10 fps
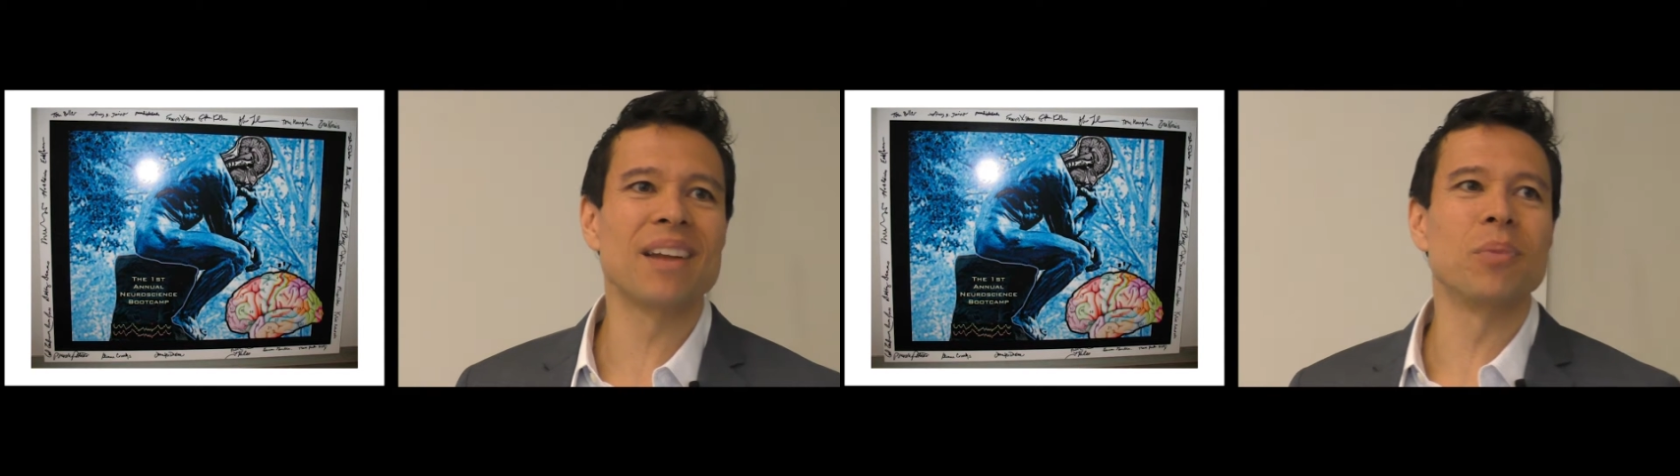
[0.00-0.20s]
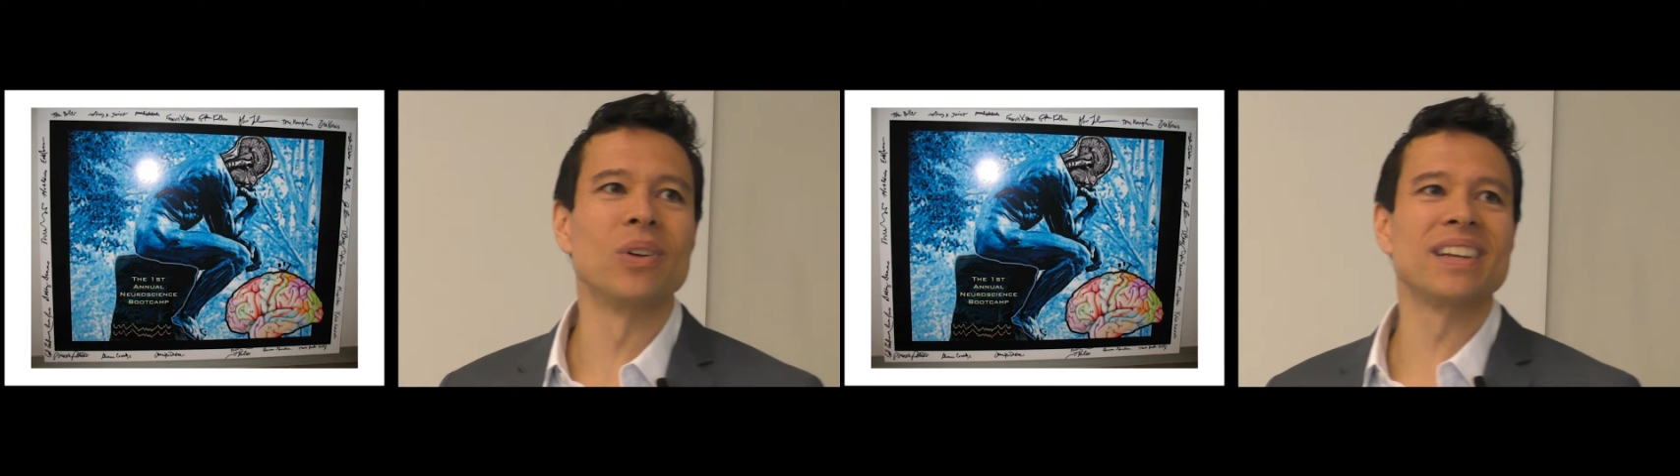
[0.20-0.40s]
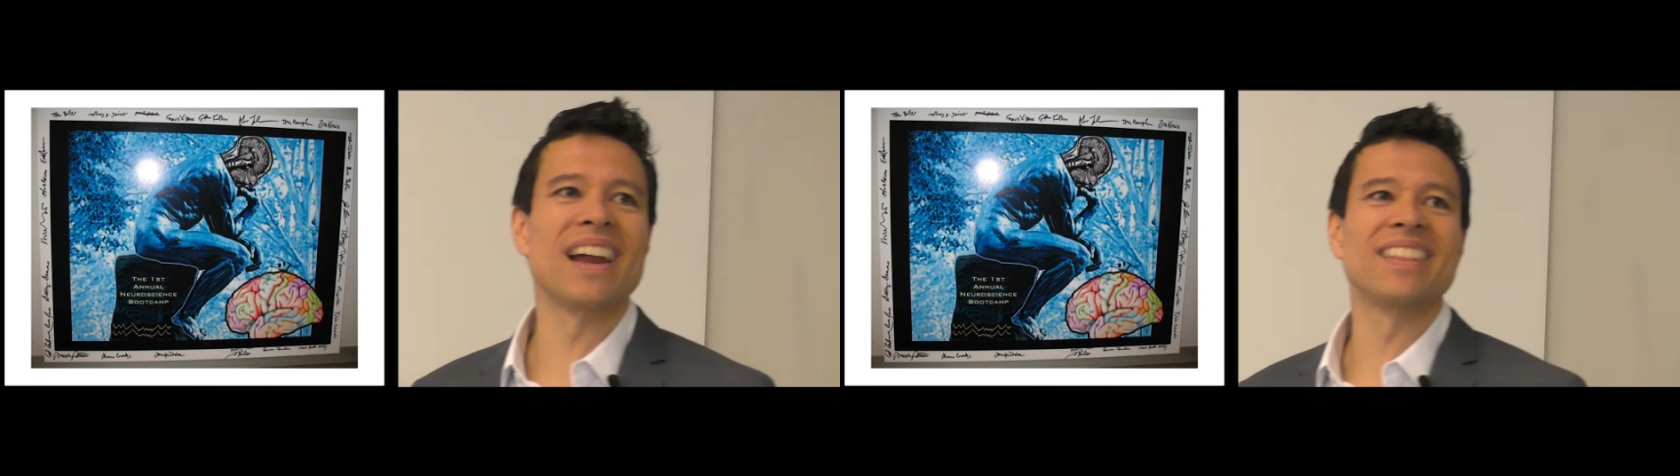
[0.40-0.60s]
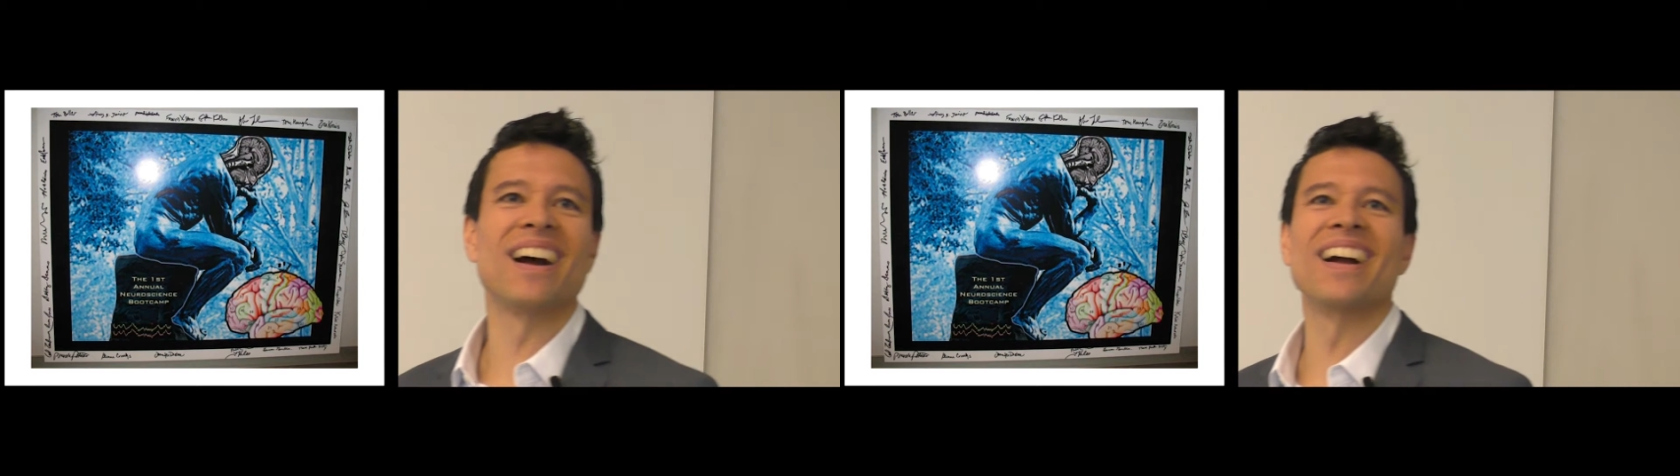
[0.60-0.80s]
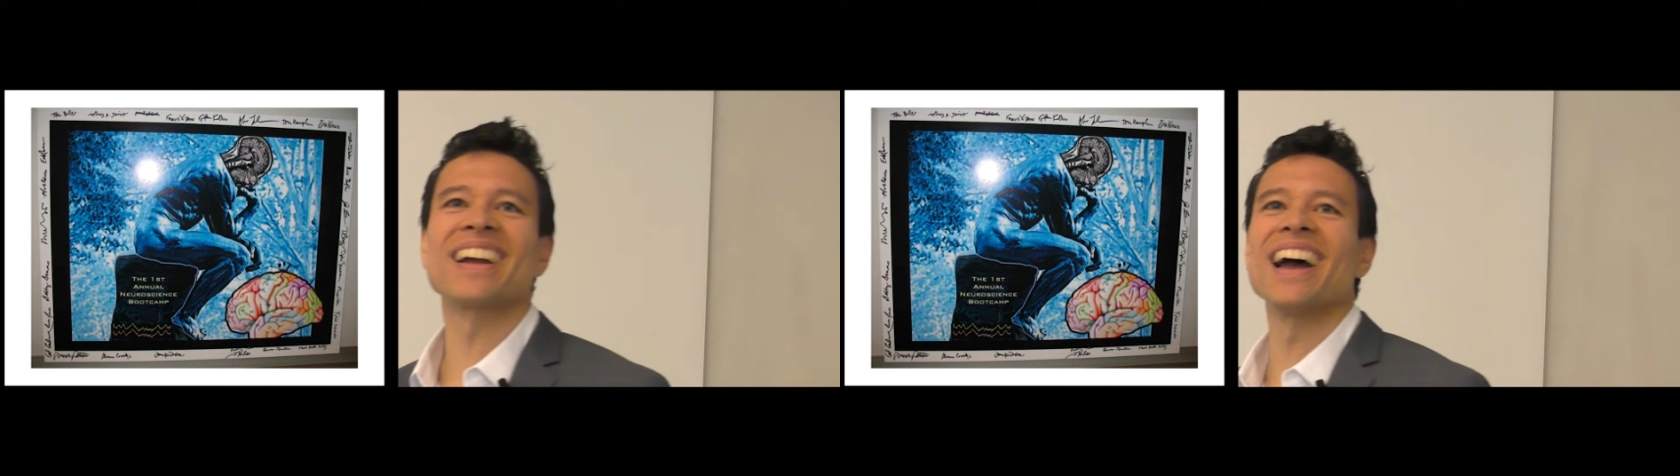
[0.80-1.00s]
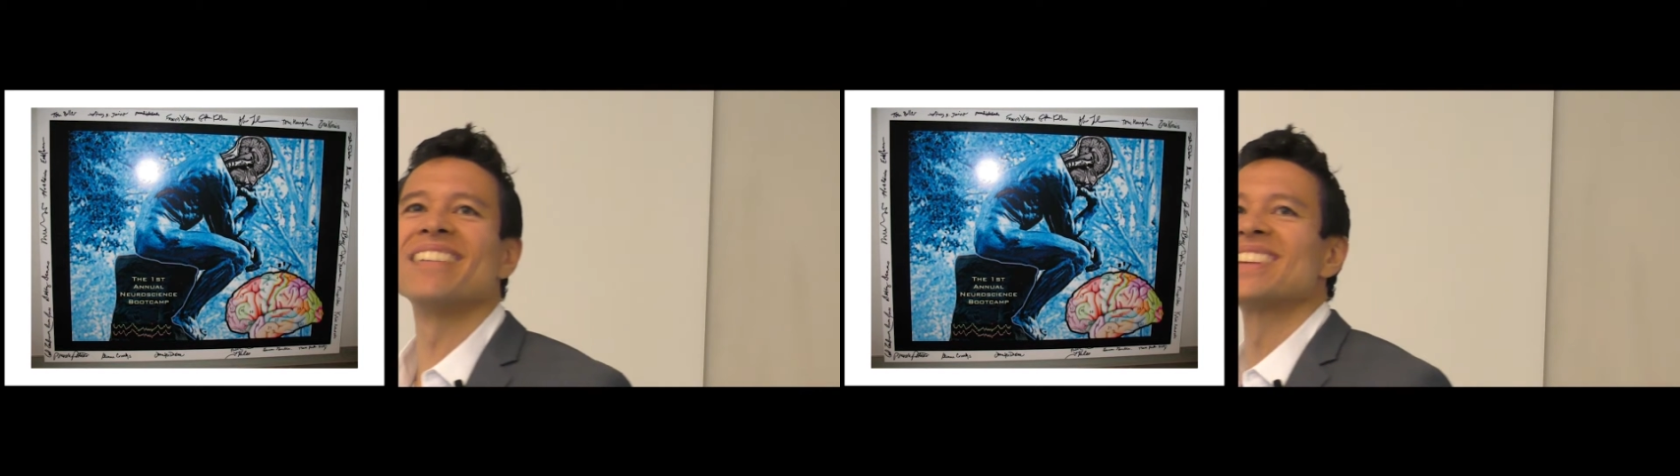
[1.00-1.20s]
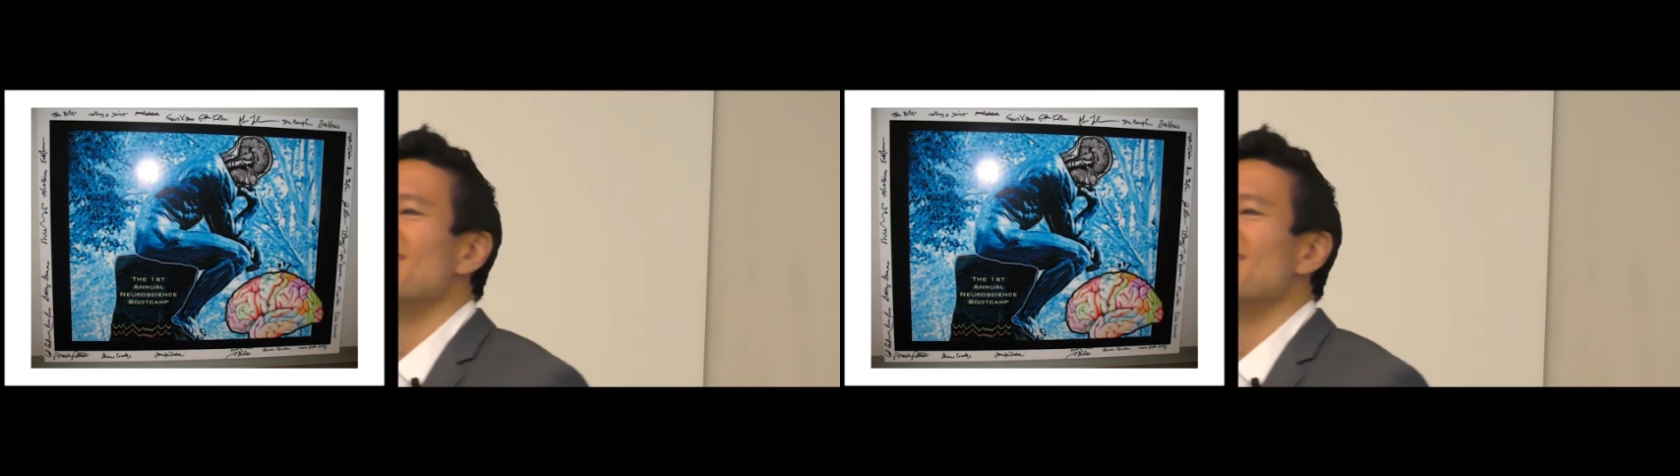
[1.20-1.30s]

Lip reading: I pulled it out of the archives.